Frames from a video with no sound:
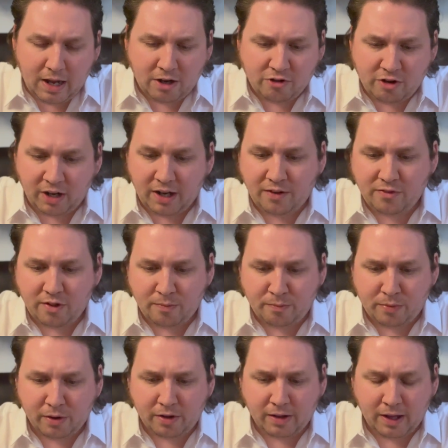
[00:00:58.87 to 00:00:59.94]
She lives in
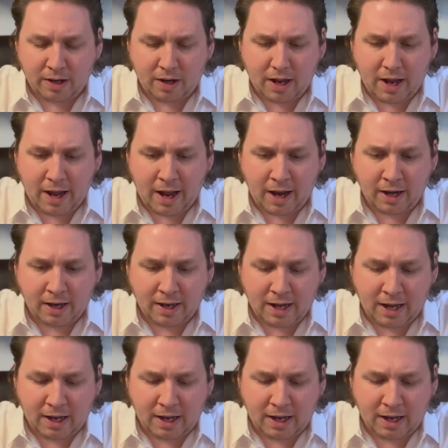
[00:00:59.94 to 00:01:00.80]
Brooklyn, and